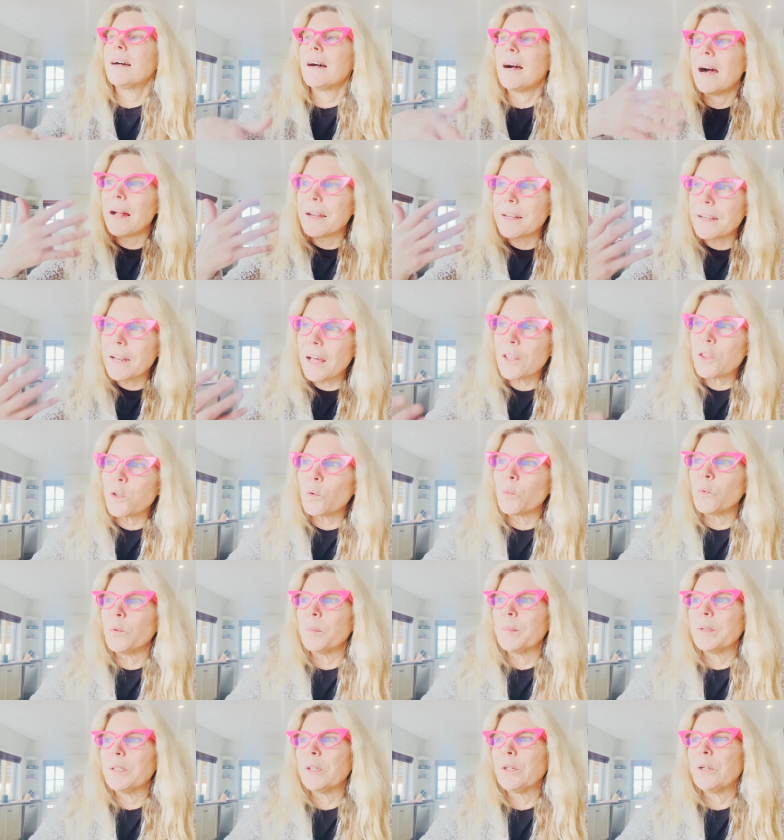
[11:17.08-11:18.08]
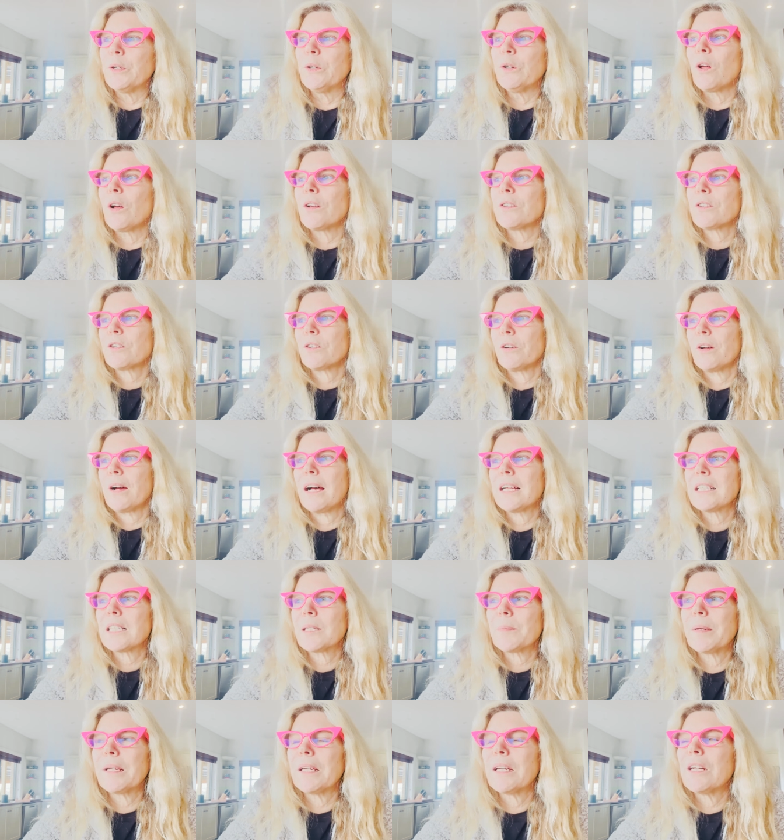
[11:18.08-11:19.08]
another woman who lost her
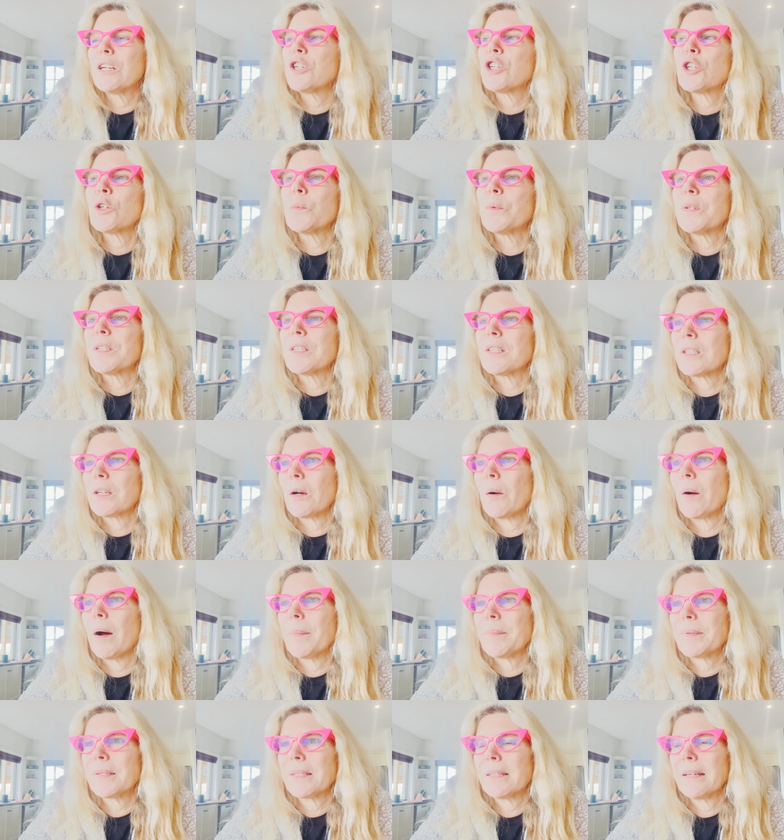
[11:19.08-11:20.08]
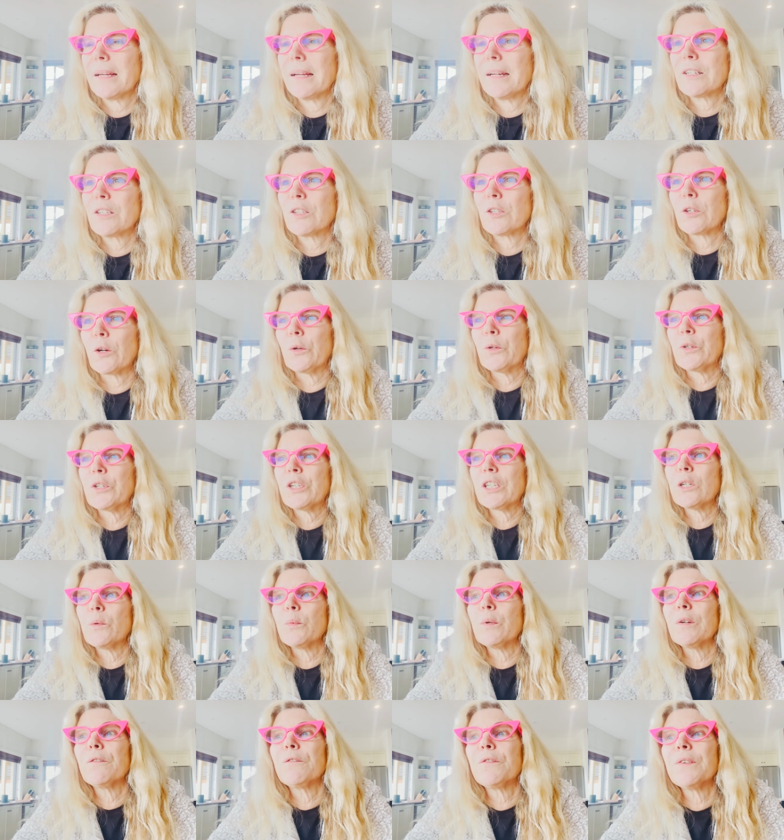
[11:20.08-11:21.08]
husband and she was so upset. So she
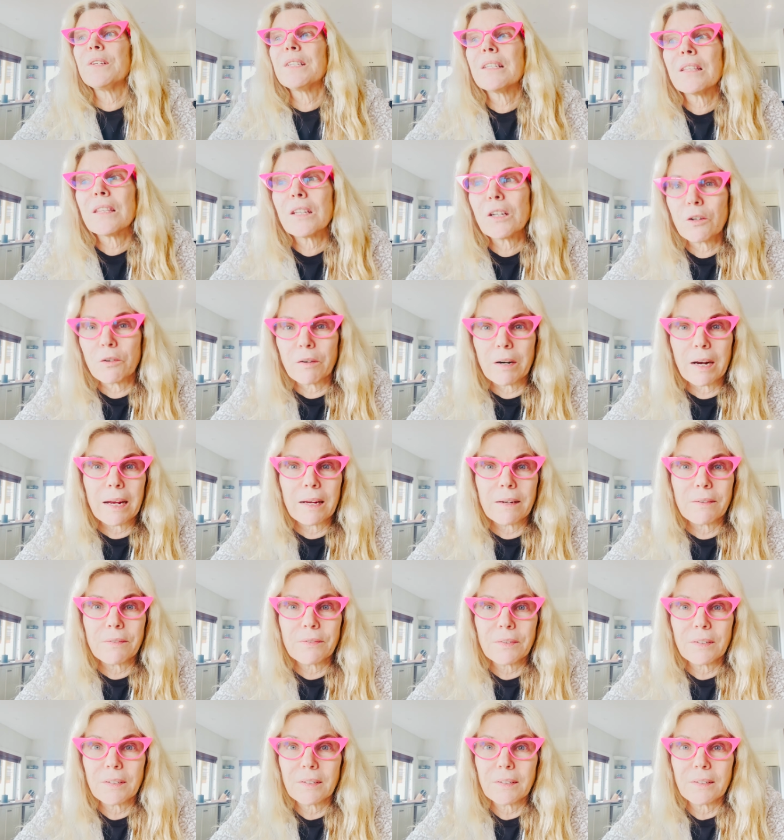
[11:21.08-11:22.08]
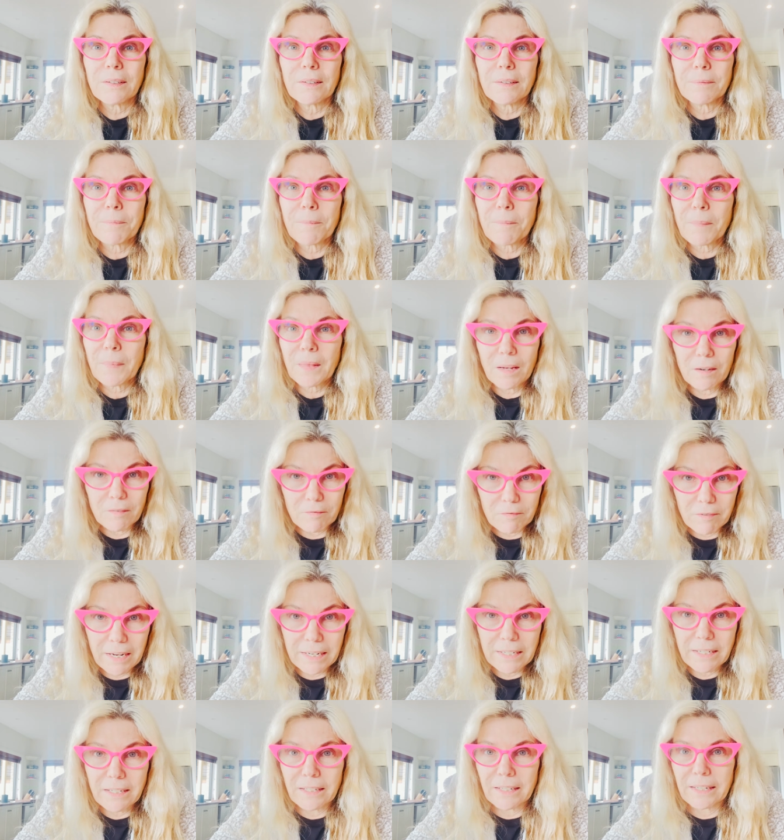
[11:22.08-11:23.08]
would visit the grave
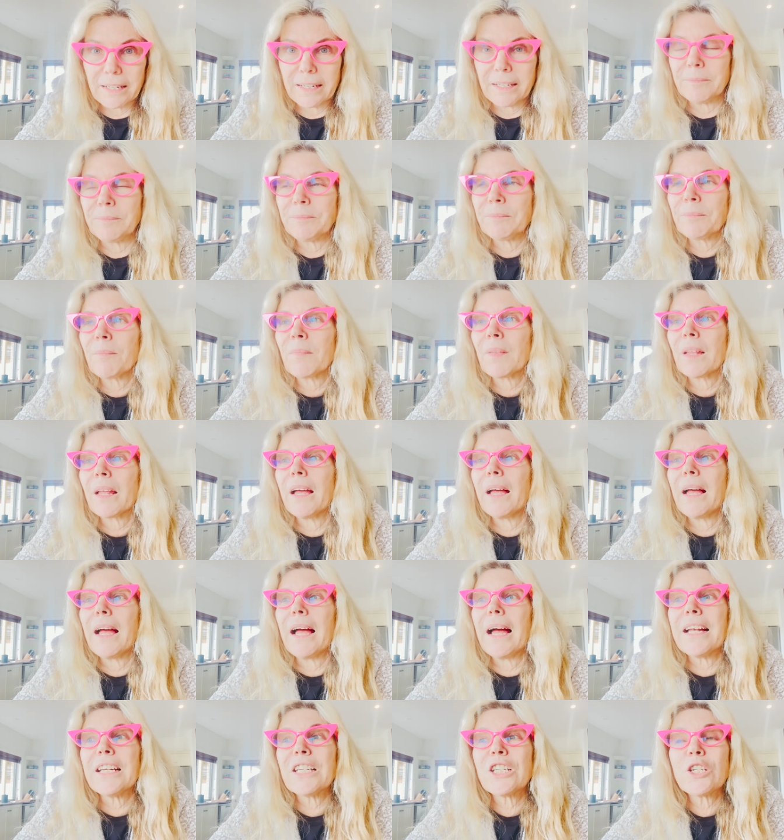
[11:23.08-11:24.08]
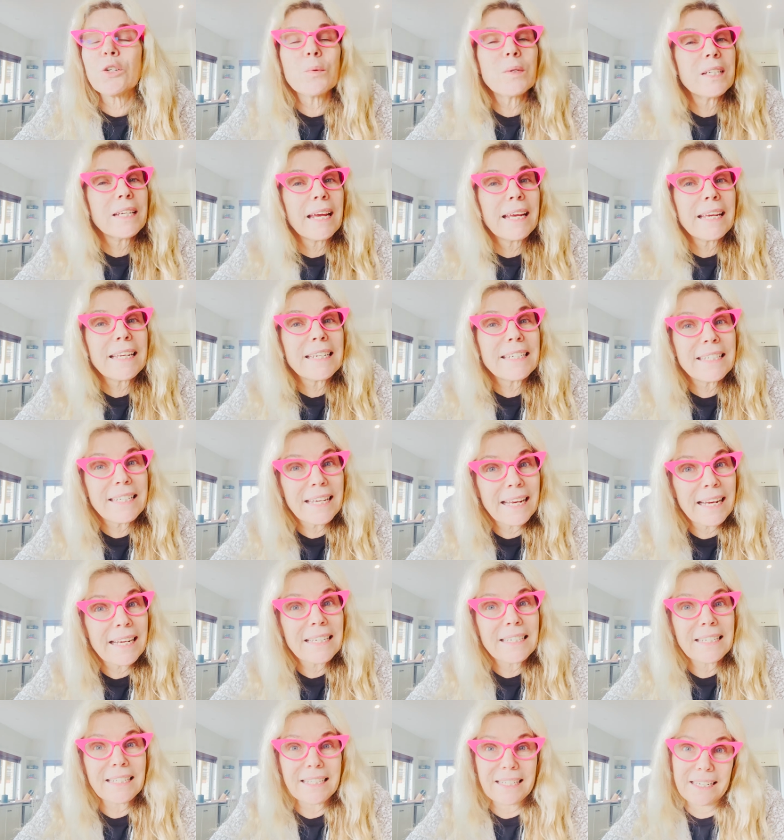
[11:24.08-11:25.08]
regularly and she would take a
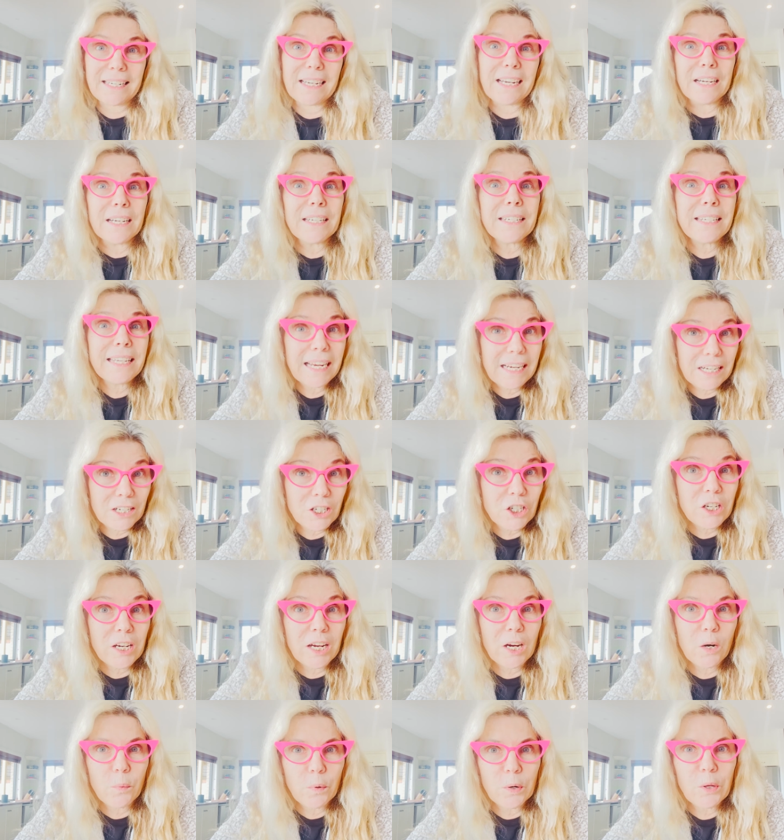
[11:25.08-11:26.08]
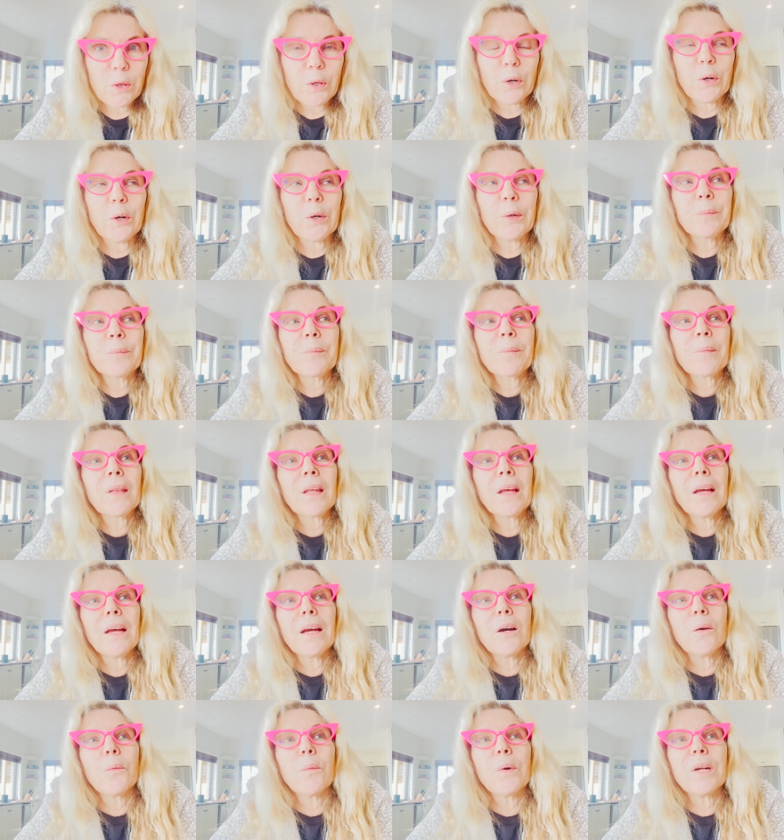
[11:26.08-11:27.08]
deck, deck chair with her
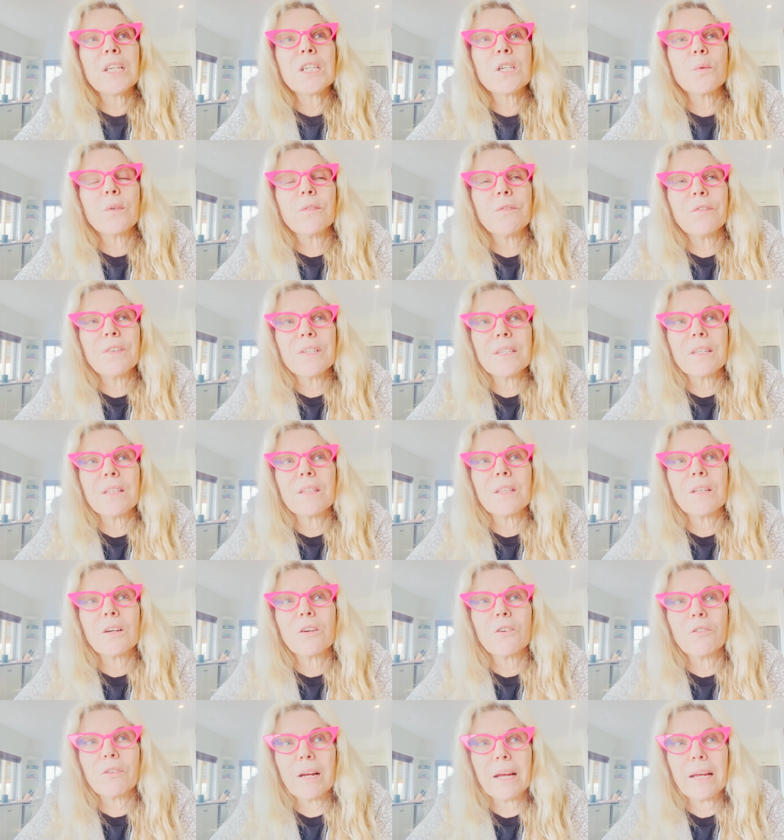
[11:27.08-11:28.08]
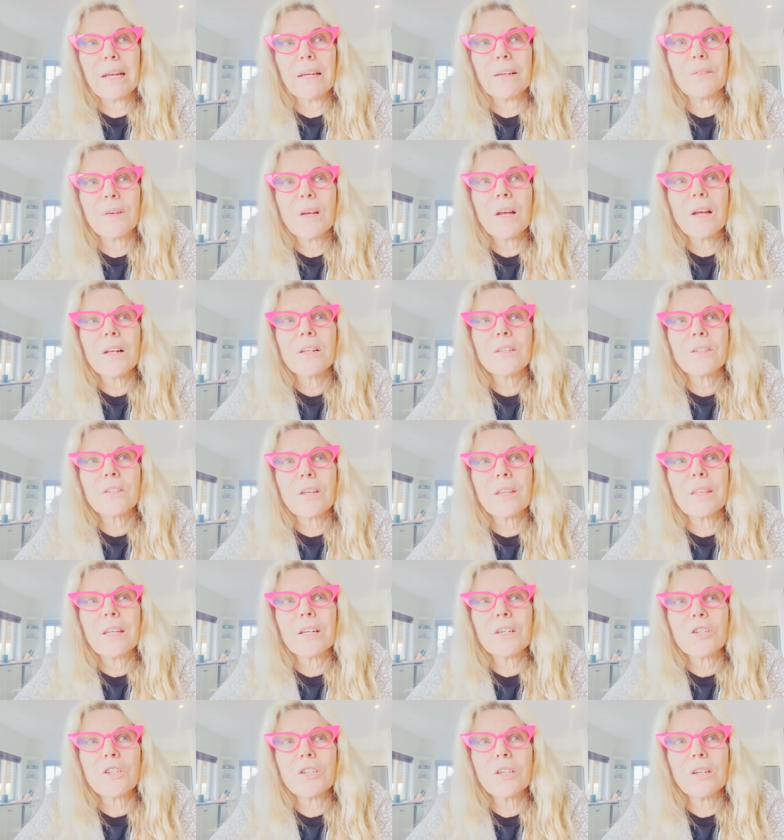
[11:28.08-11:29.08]
when she would visit the grave so
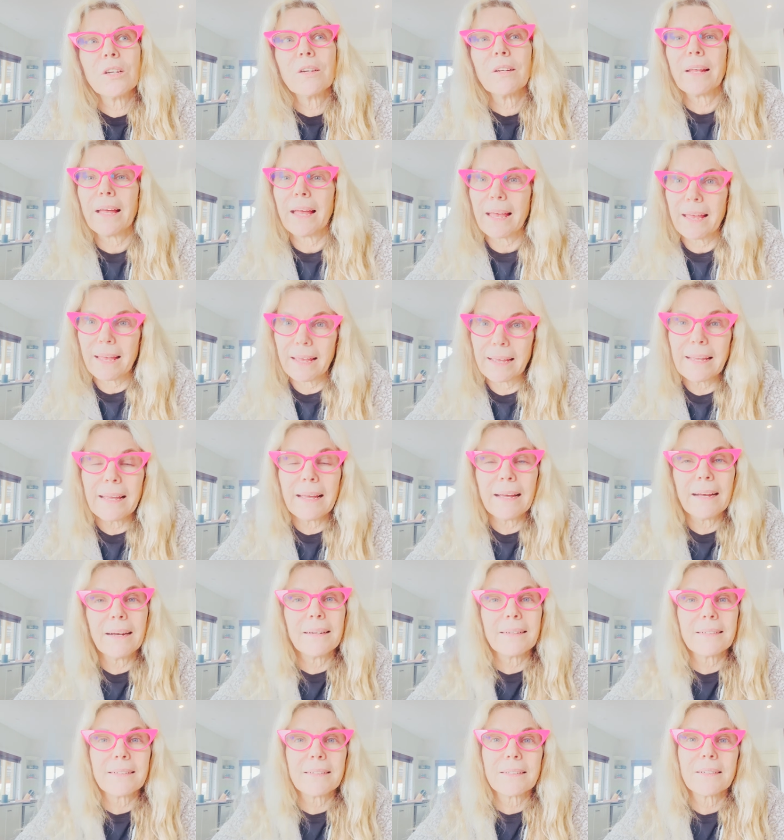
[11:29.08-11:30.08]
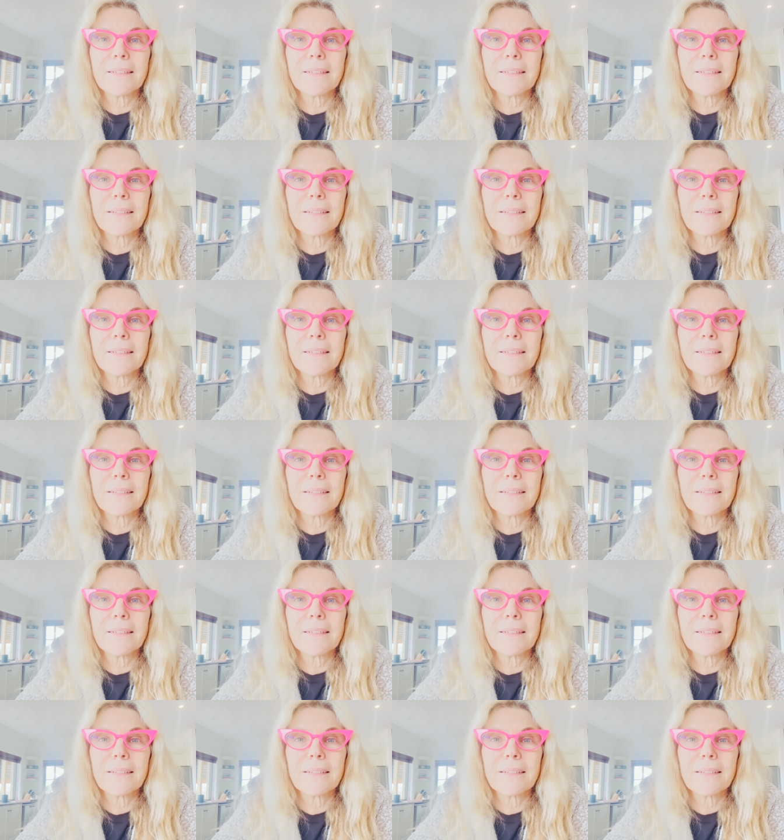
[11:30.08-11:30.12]
that she could hang out